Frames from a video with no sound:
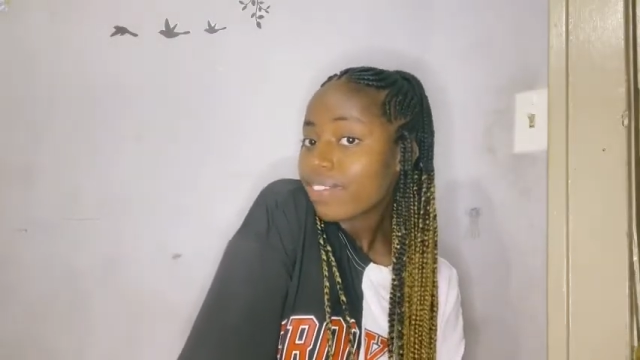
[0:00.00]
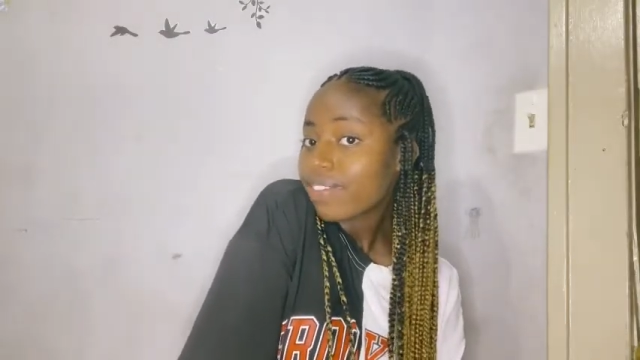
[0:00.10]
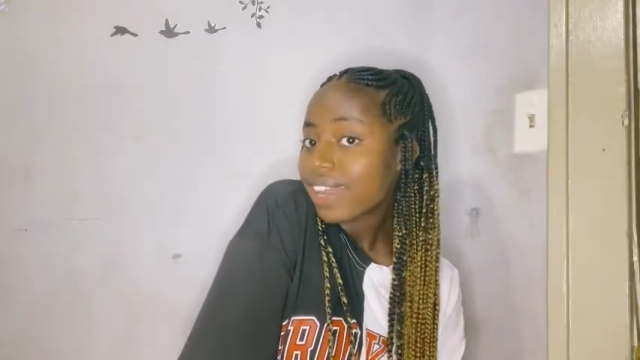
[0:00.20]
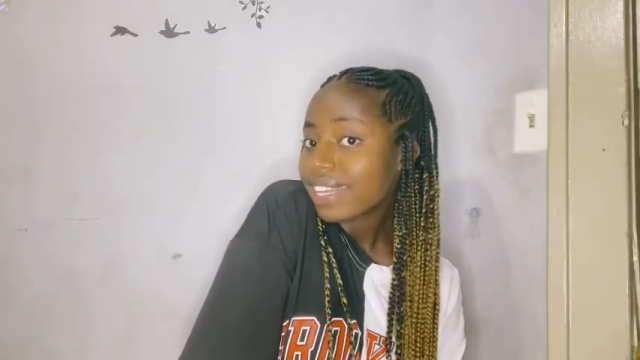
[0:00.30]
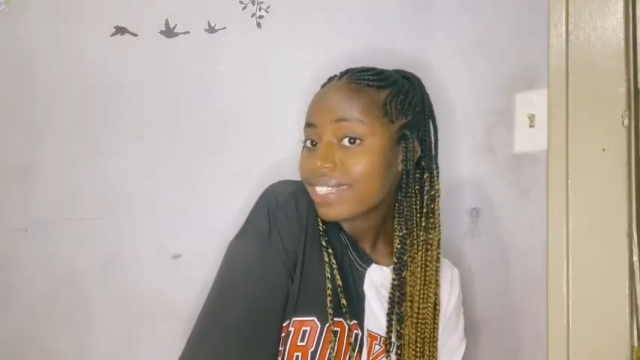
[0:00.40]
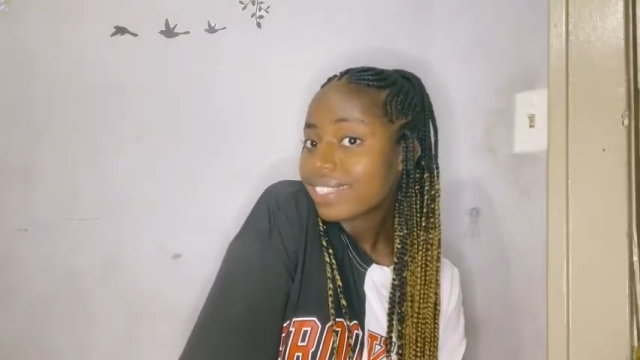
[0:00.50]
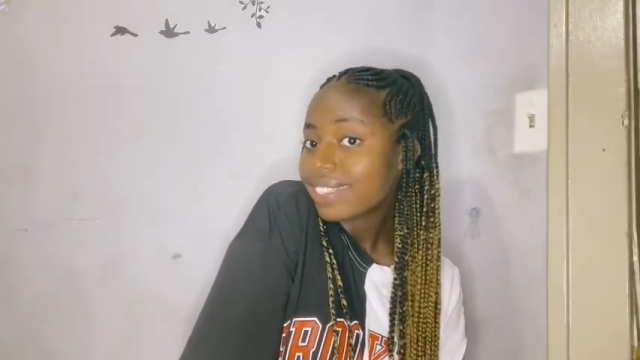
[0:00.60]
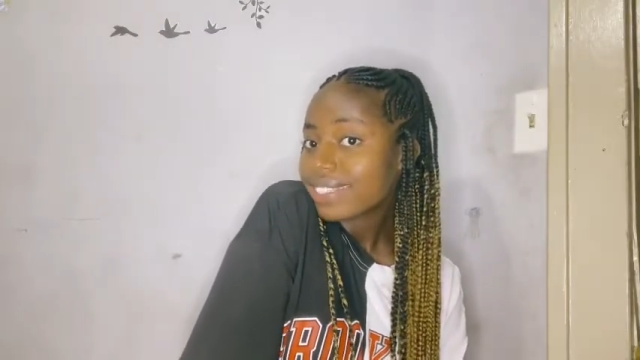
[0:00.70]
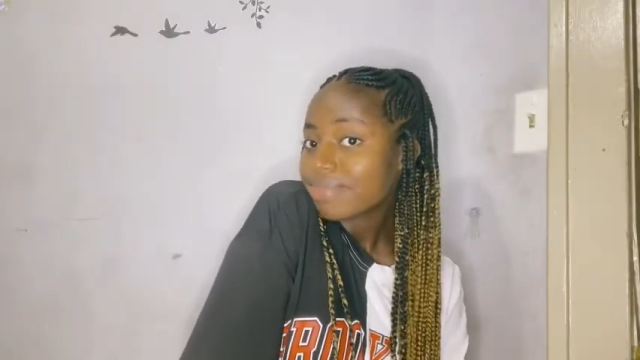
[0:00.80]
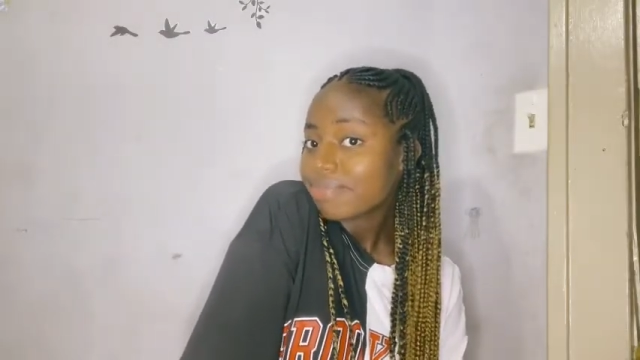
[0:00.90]
face,
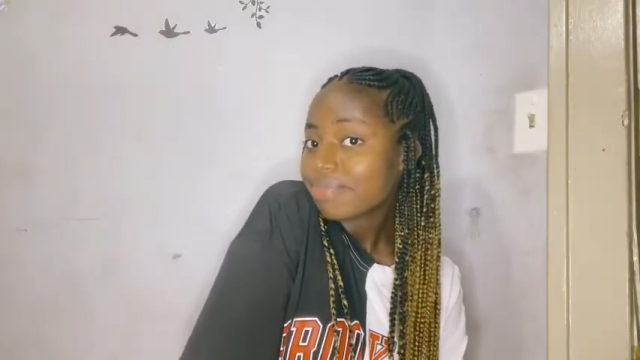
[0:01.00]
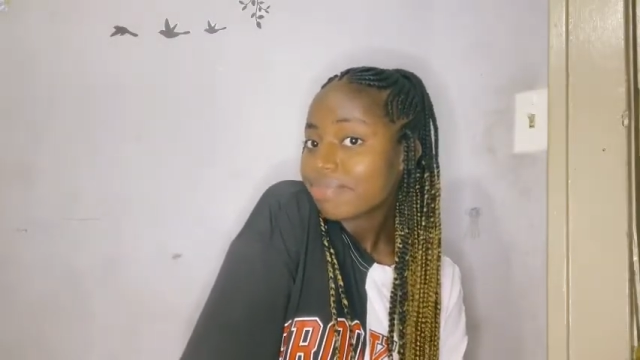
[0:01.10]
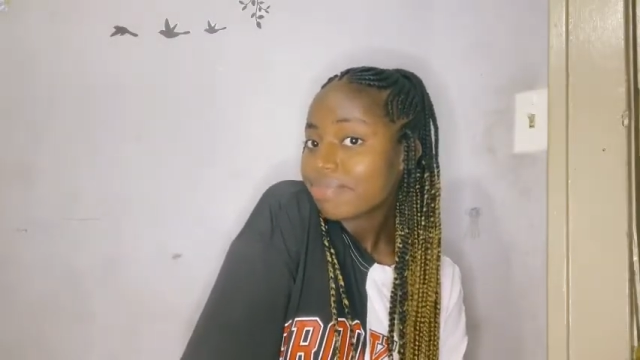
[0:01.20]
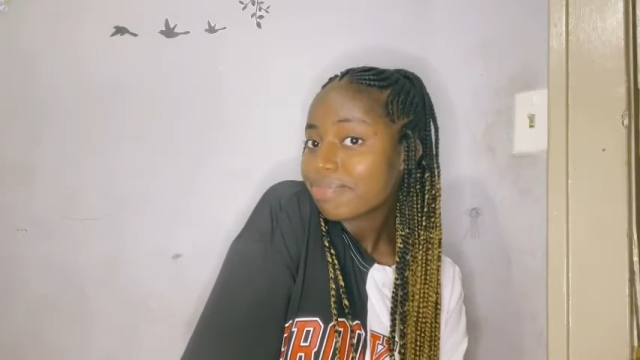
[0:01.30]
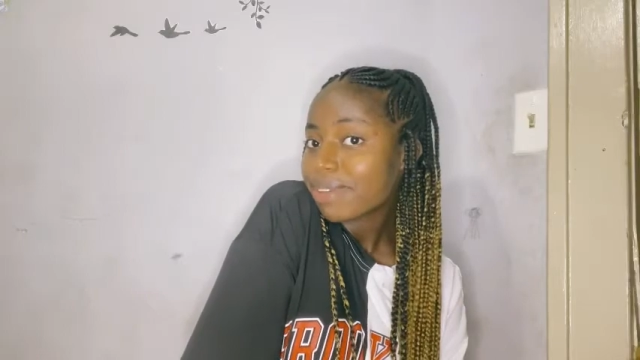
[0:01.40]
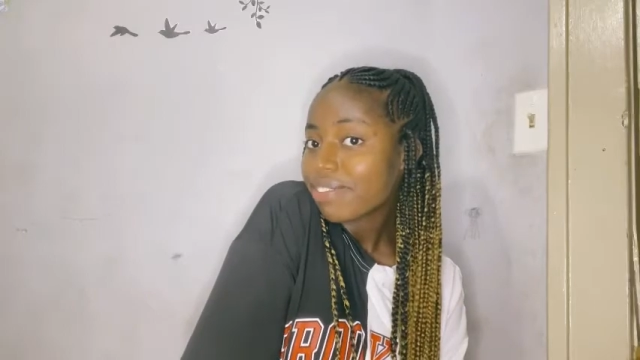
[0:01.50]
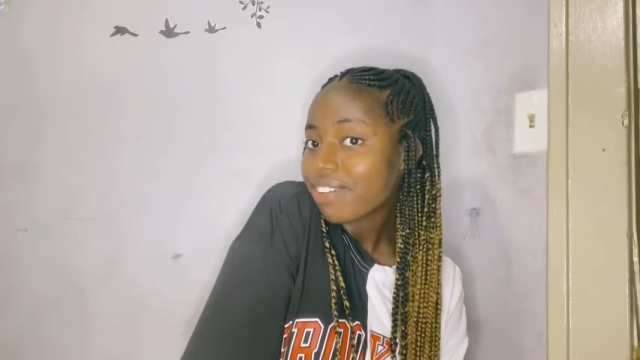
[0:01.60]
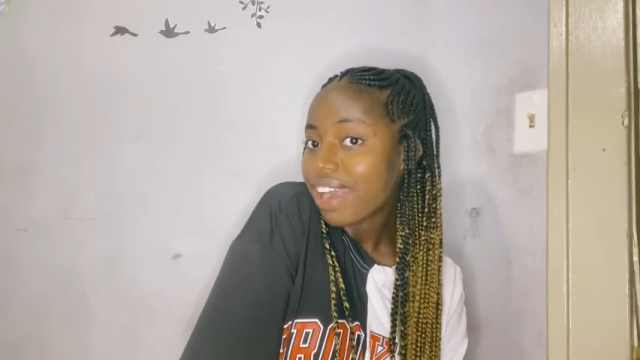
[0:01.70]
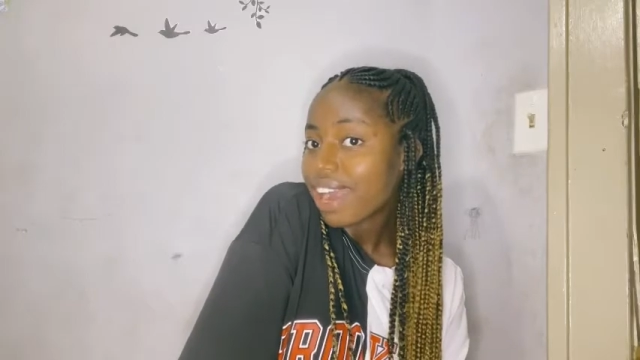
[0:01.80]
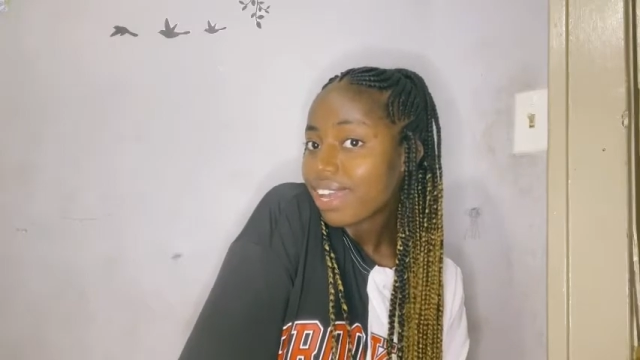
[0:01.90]
beautiful
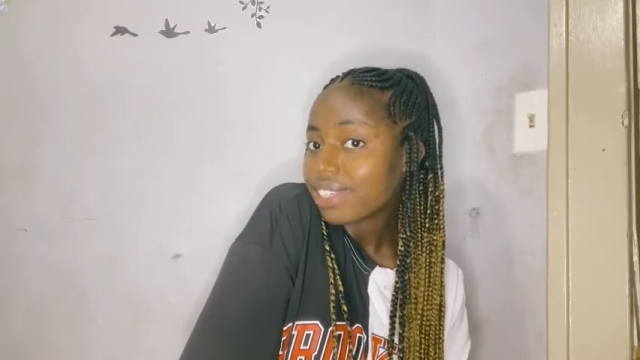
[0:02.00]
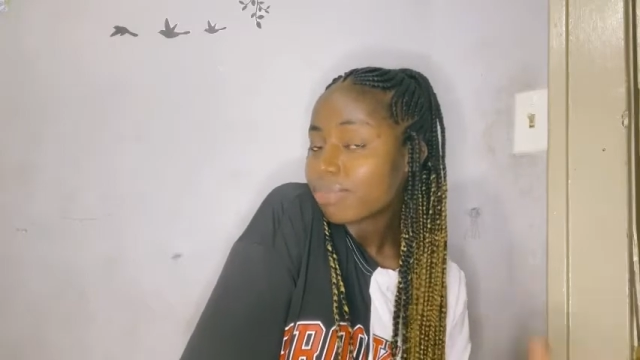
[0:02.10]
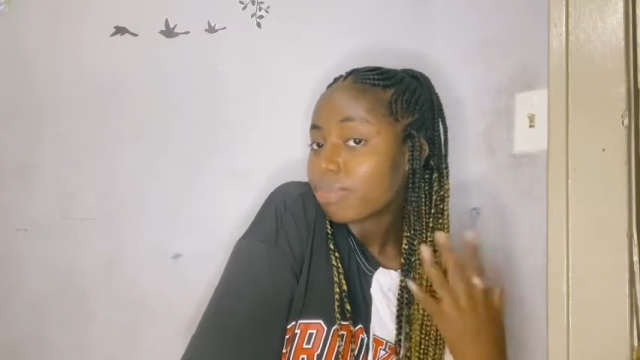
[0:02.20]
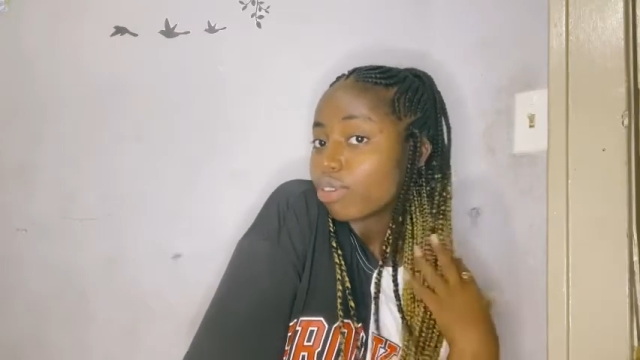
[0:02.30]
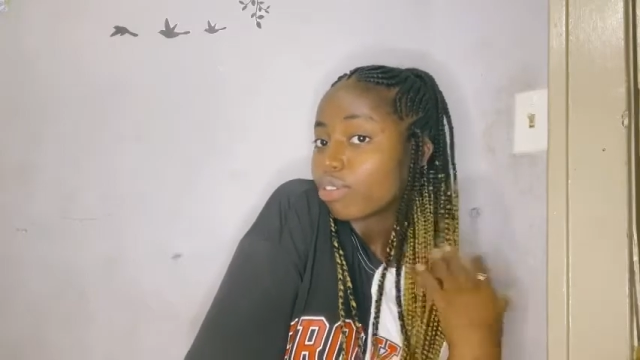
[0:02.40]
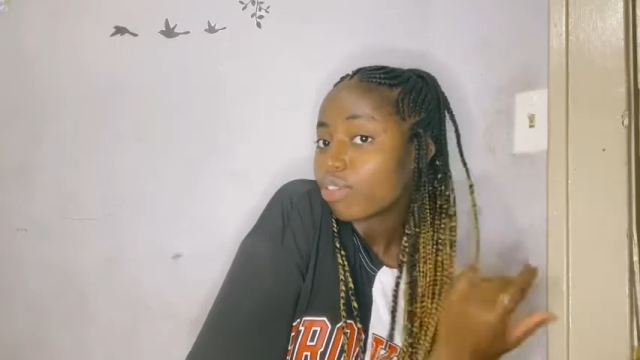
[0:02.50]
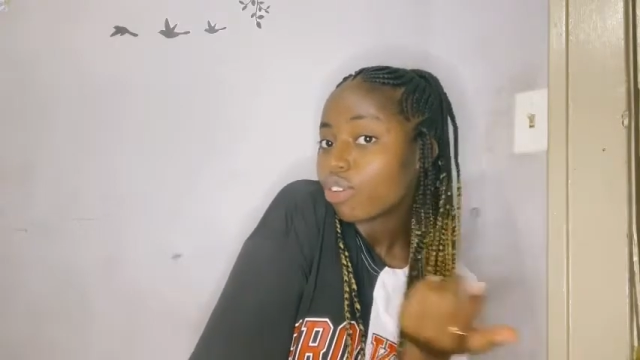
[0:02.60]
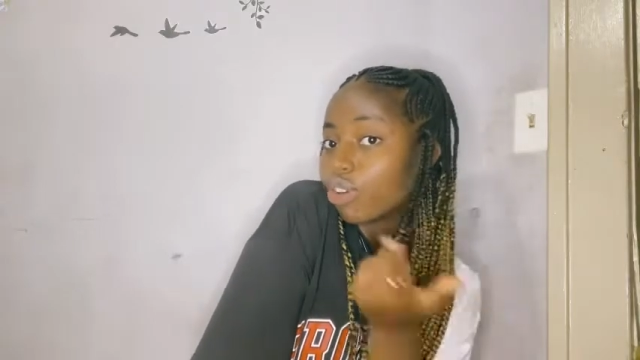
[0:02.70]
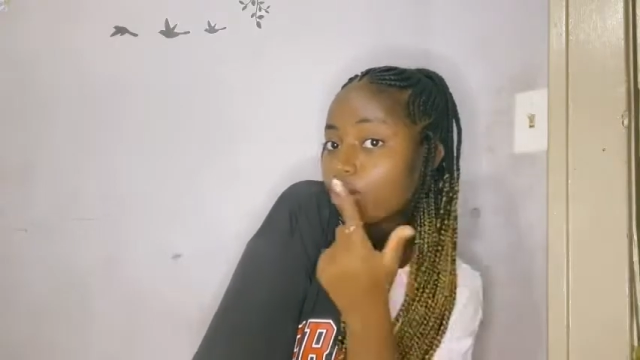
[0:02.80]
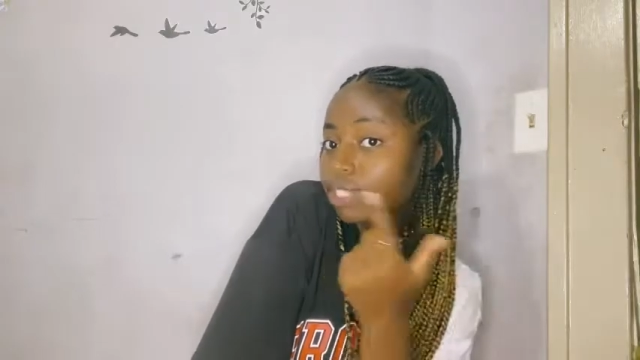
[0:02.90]
eyes, beautiful
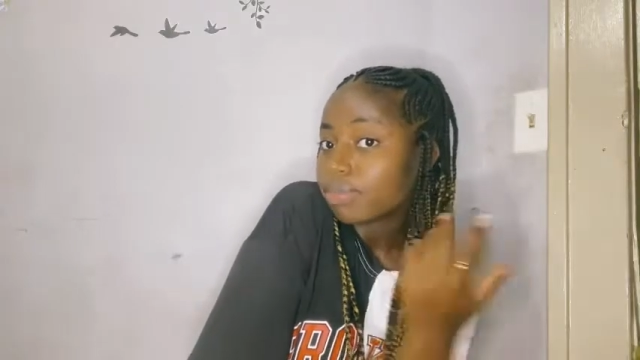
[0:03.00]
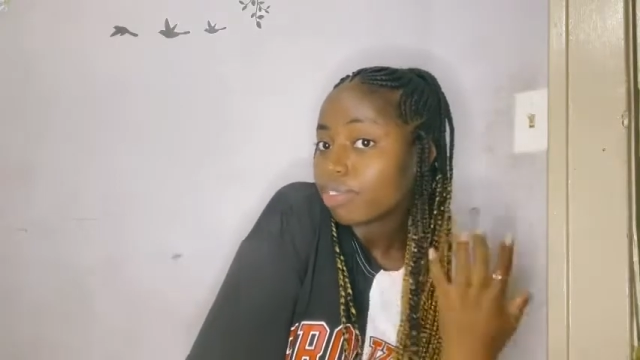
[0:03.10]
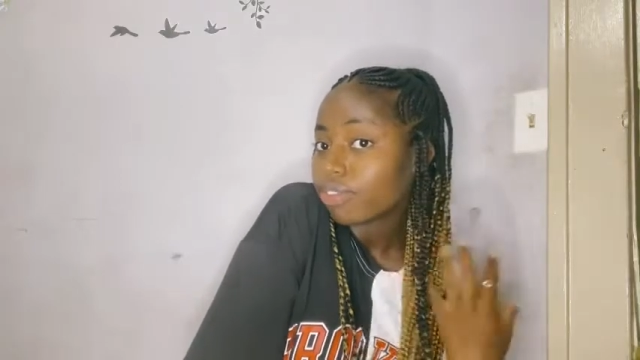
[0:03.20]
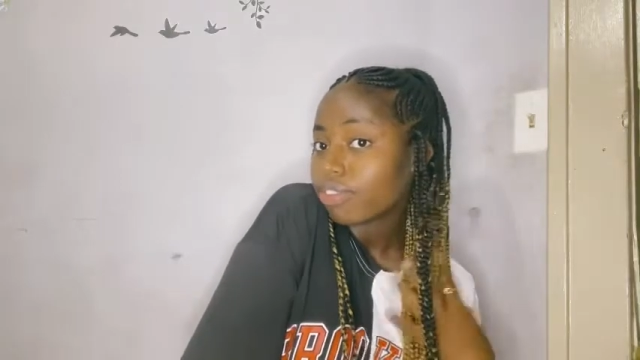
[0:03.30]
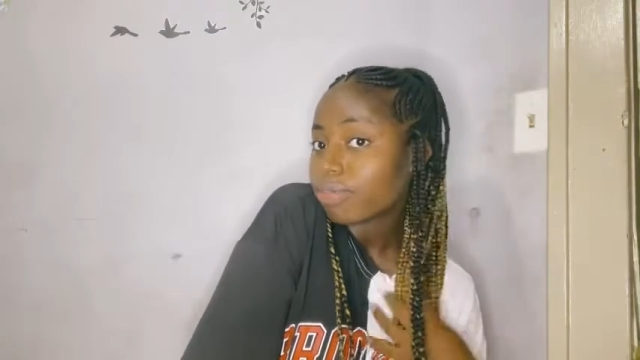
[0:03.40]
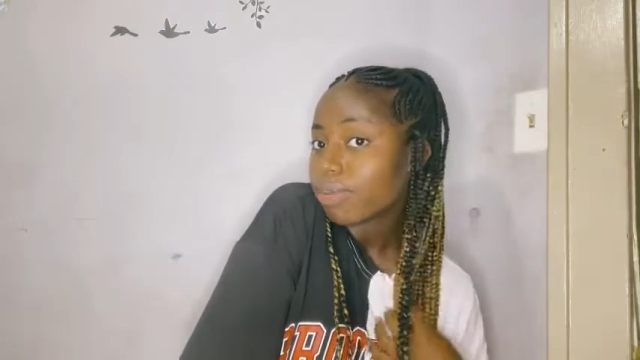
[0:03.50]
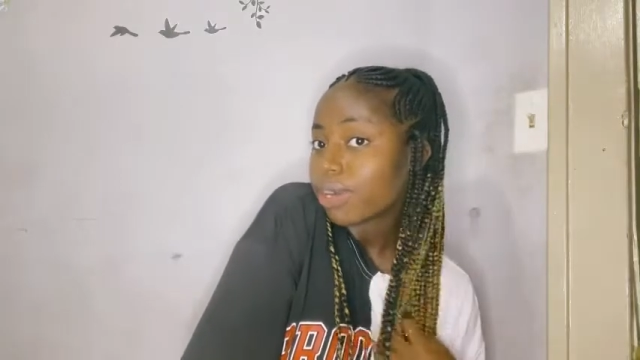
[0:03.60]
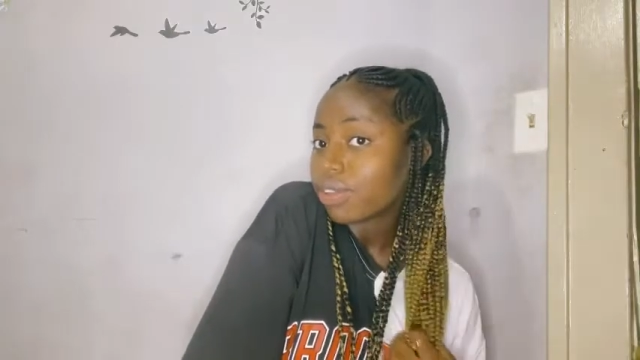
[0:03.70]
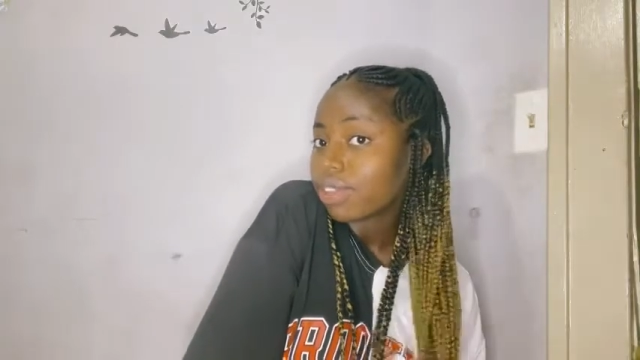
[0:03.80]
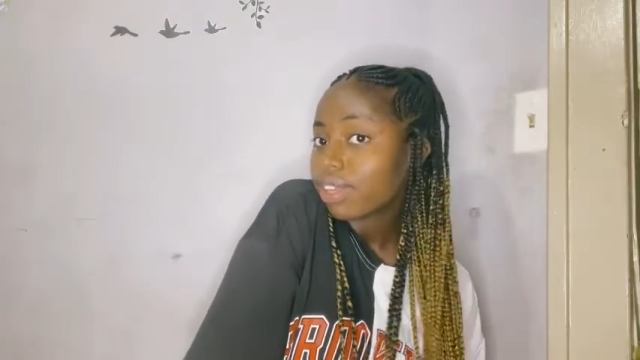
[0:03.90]
nose, beautiful mouth,